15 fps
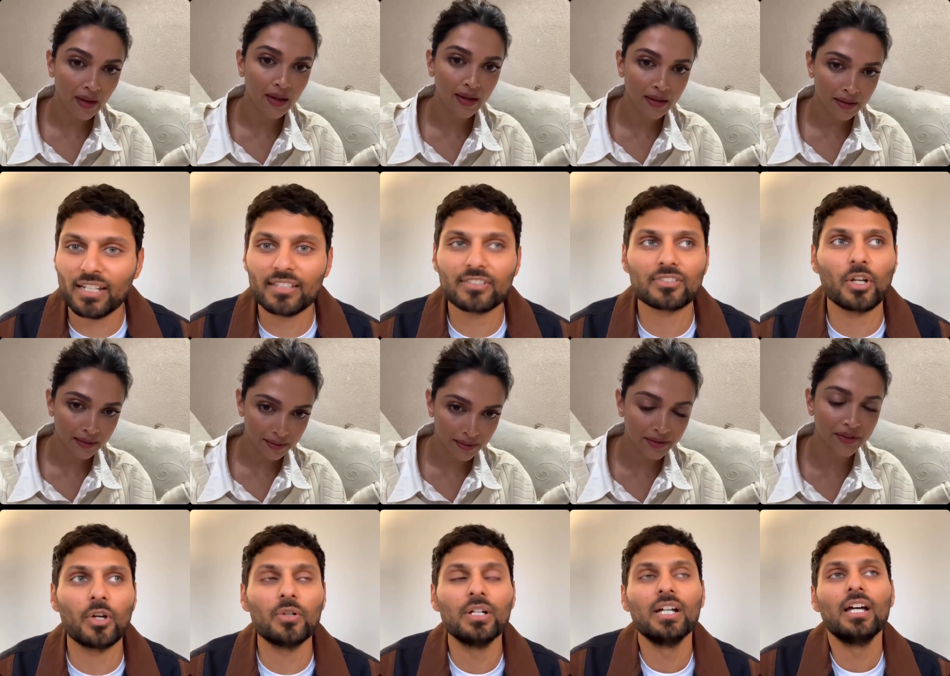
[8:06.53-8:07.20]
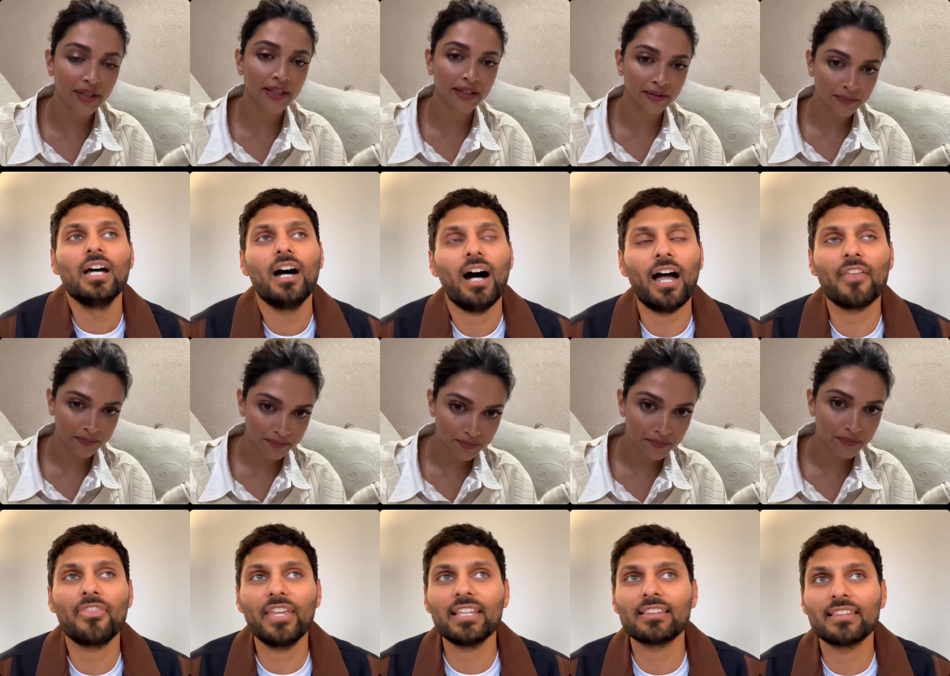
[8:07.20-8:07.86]
Speaker 1: And so I
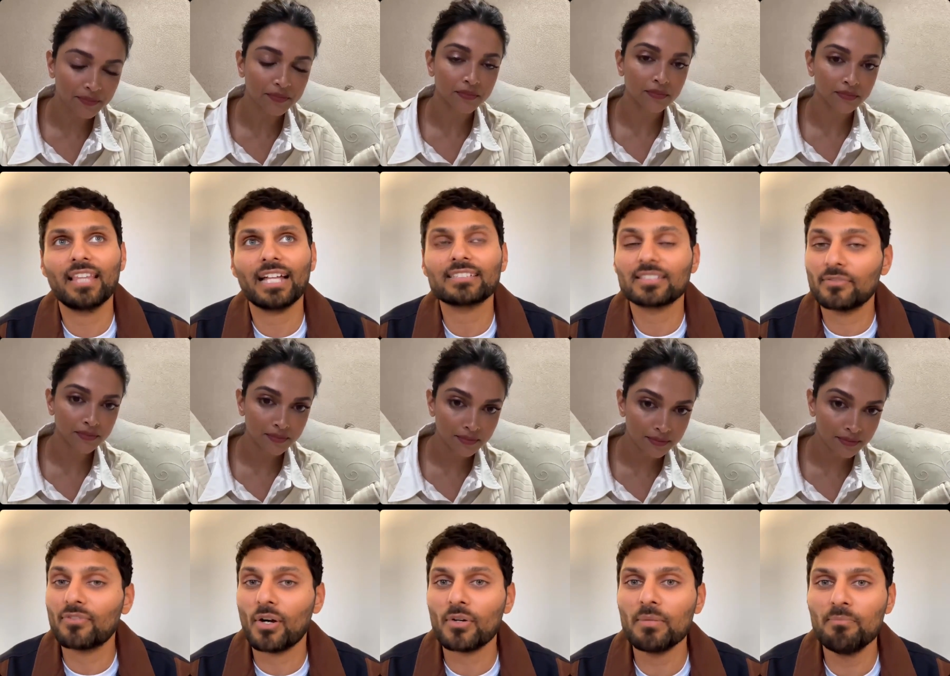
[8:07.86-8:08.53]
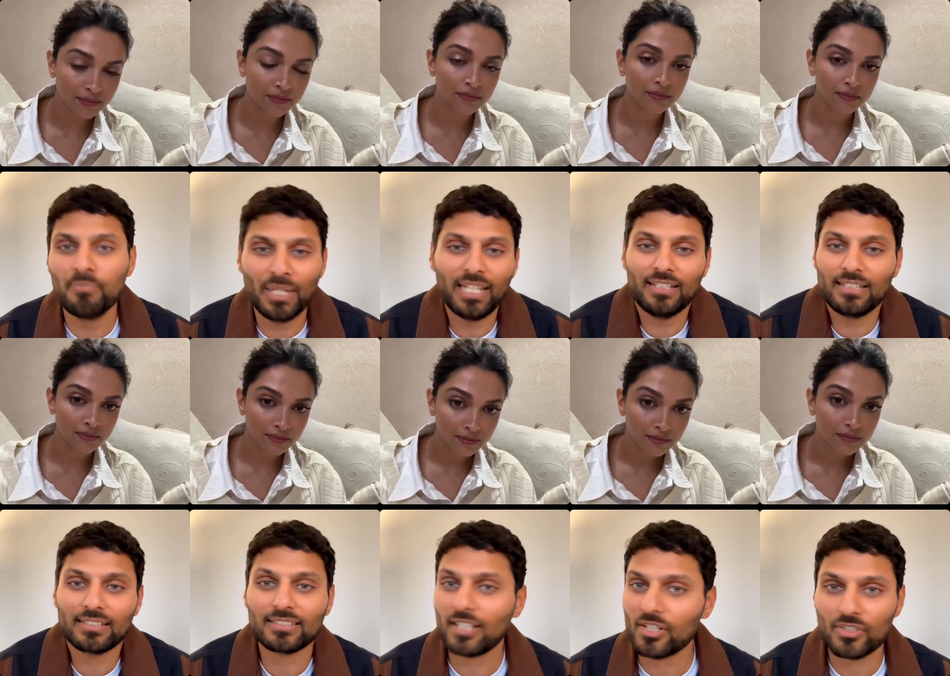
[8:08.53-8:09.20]
think that's a very big
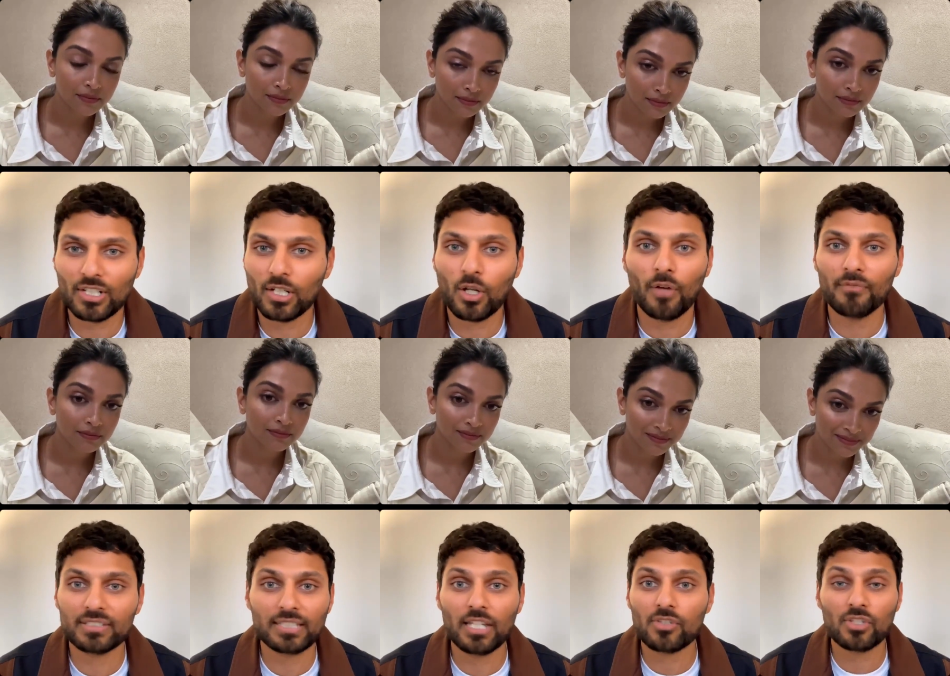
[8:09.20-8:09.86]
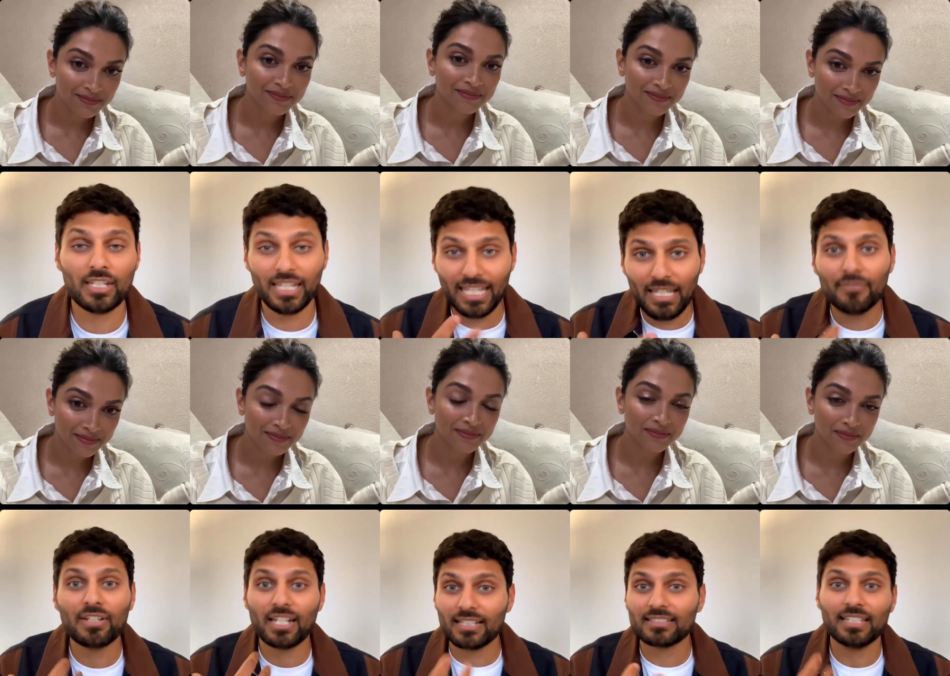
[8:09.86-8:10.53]
discussion and conversation,
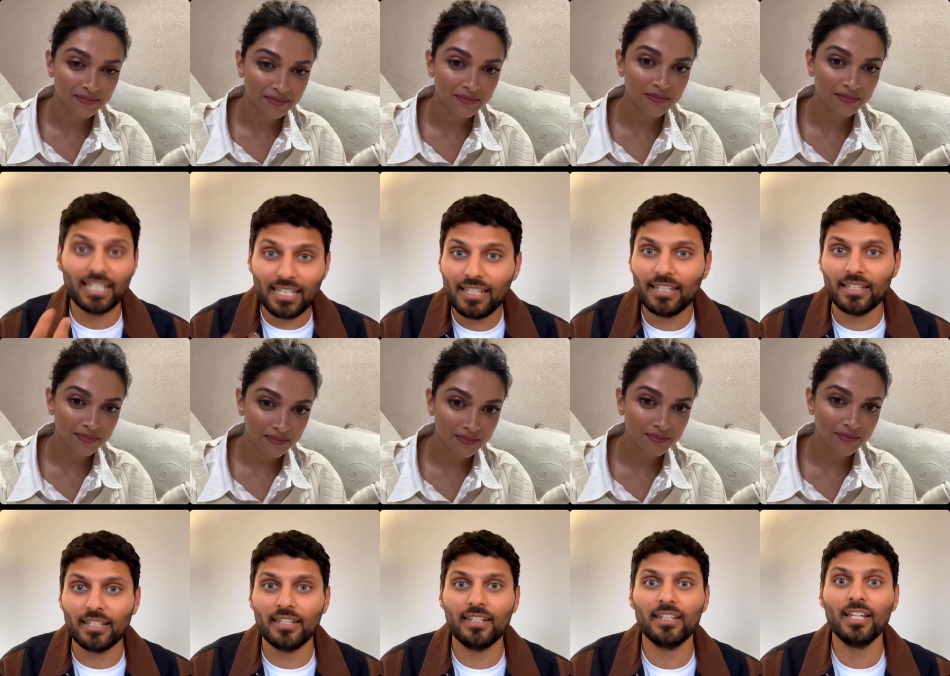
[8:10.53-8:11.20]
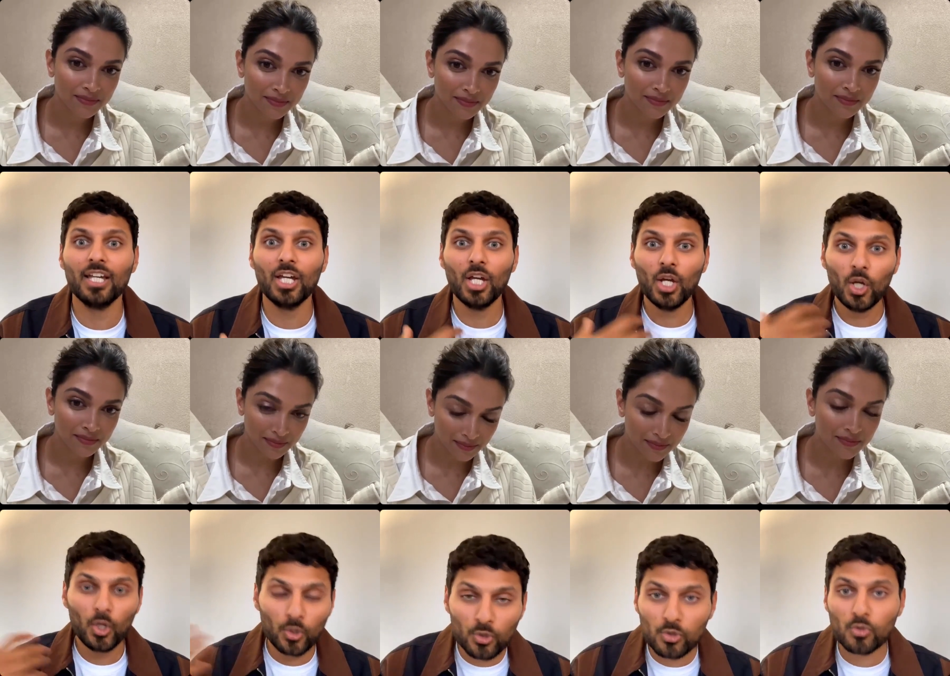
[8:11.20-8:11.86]
even as an Indian
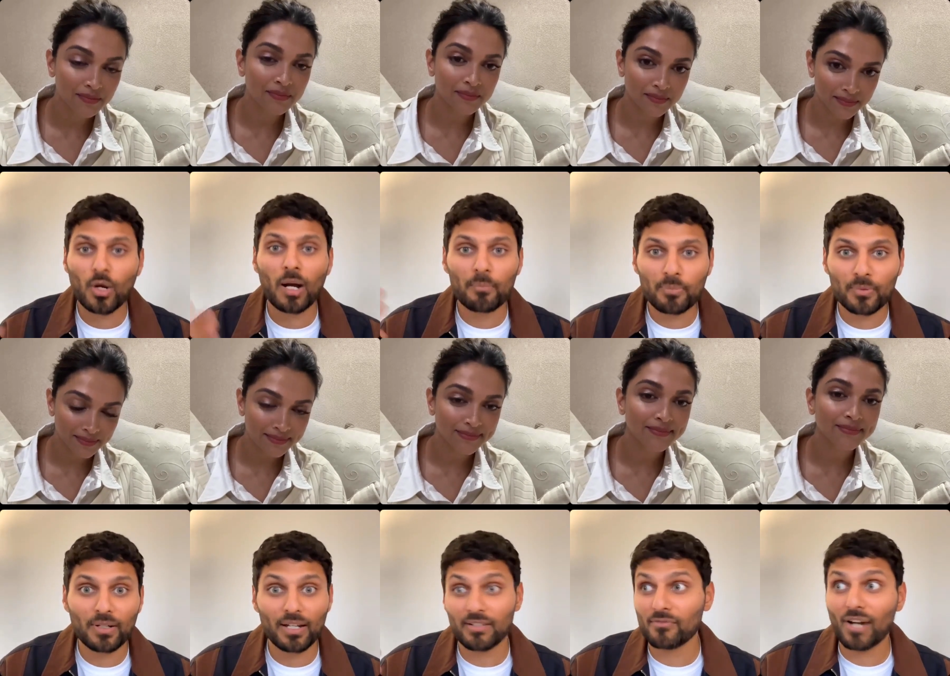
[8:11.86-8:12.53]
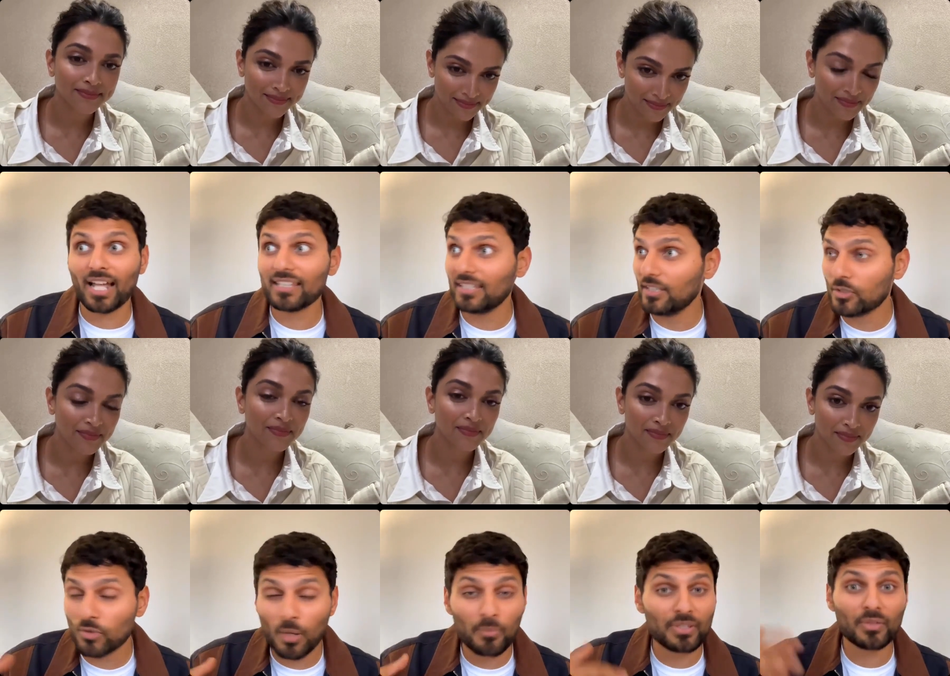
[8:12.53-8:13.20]
who grew up and Radhi
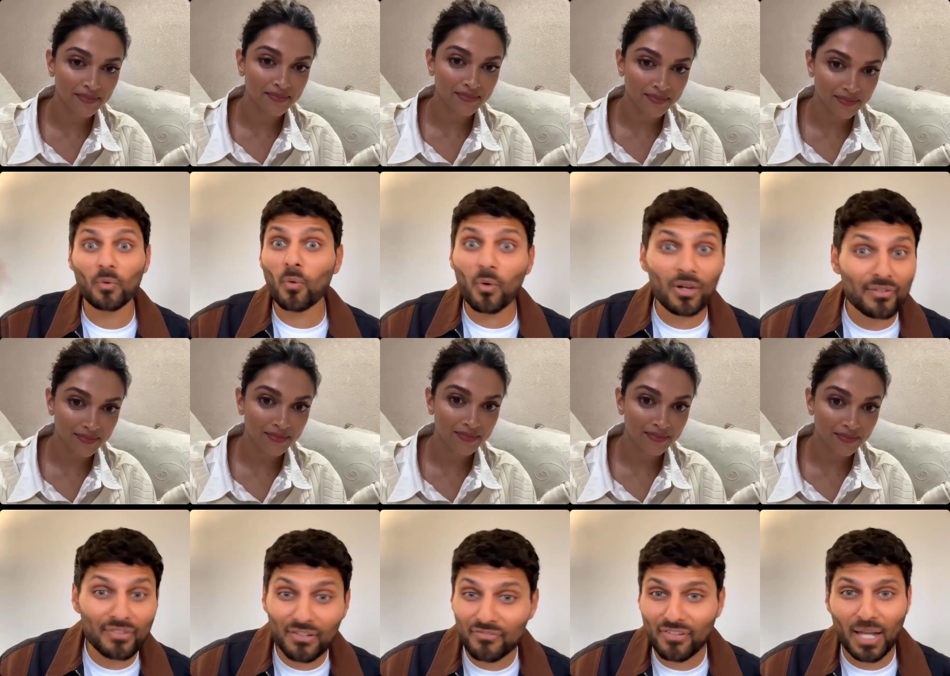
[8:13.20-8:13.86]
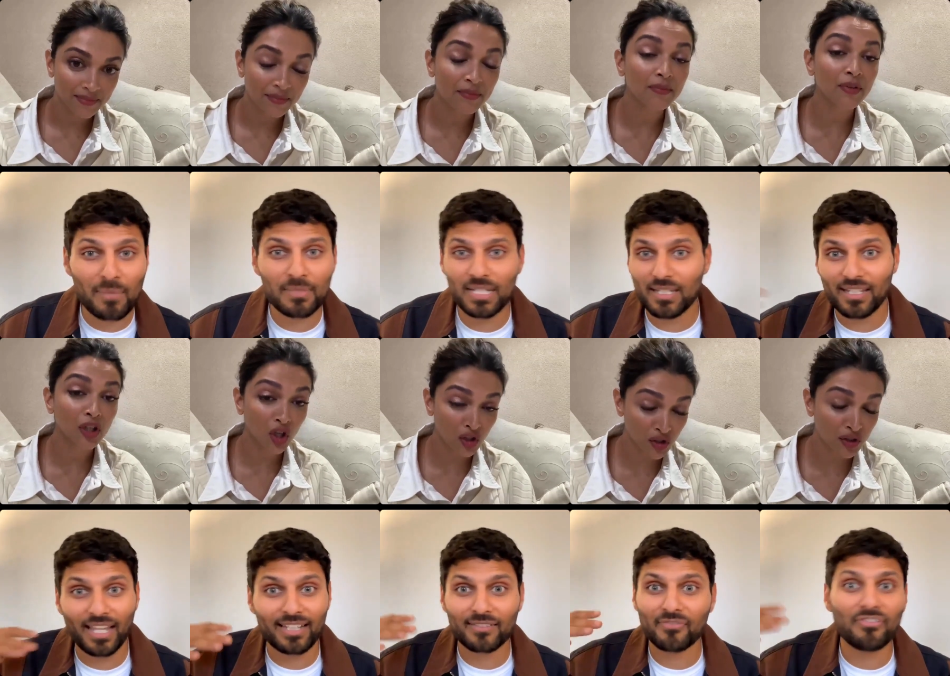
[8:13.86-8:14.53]
grew up with all of her family,
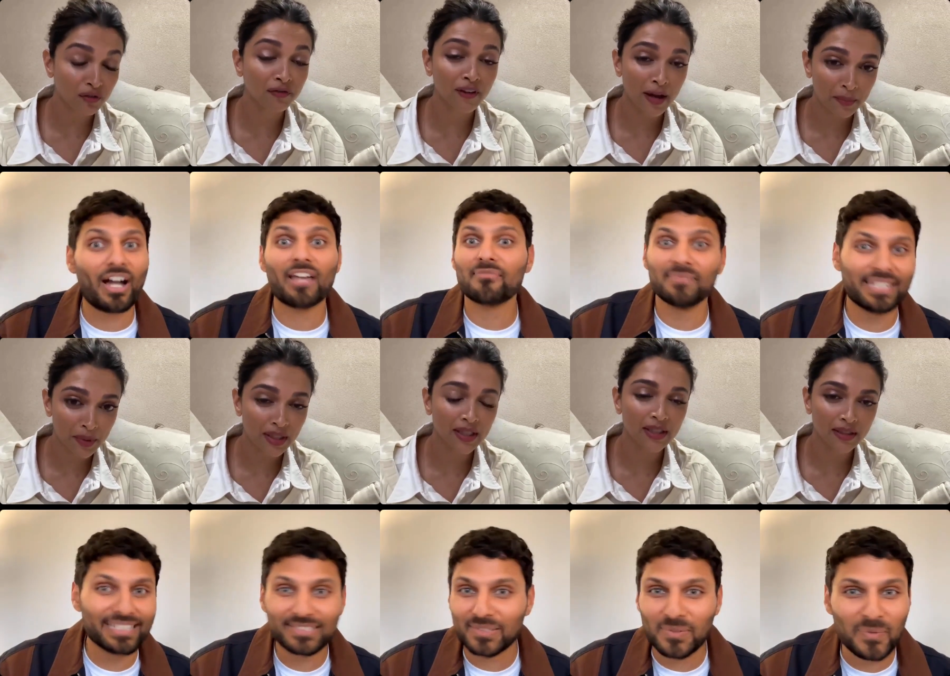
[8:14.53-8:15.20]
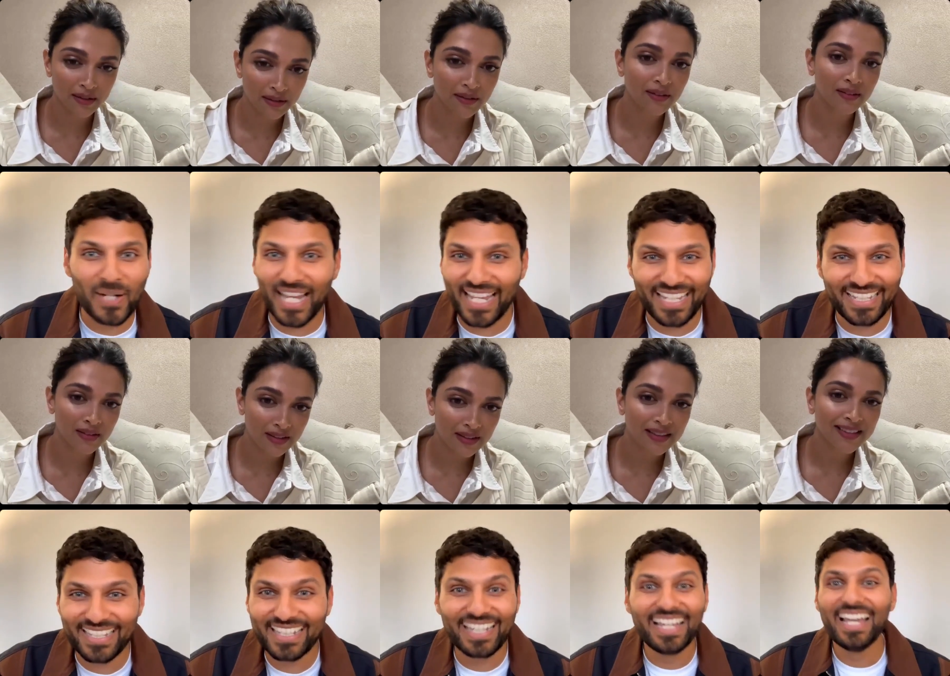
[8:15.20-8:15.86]
like five minutes
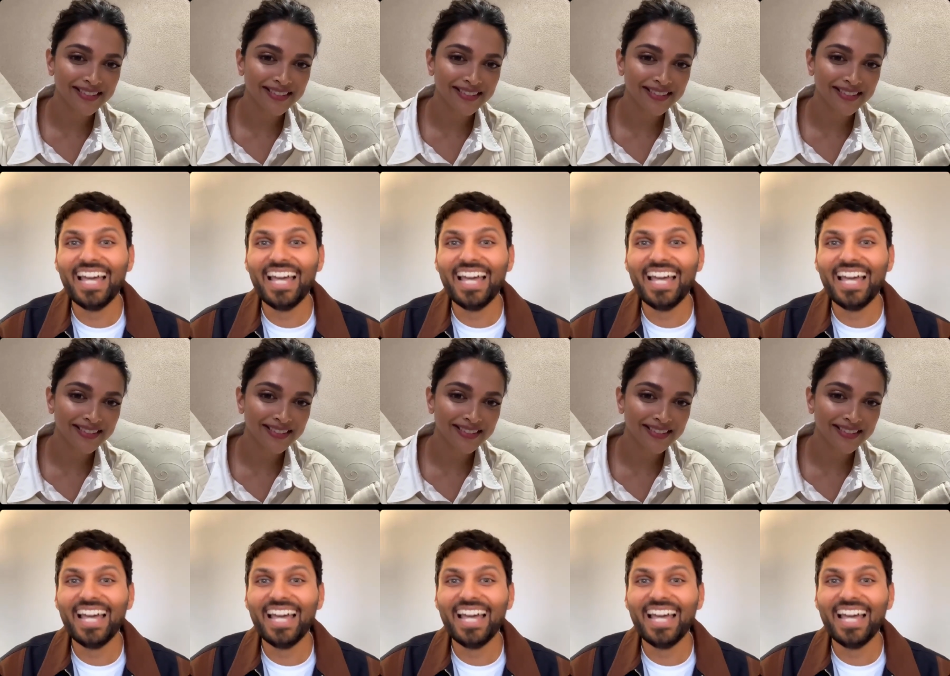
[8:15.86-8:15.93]
away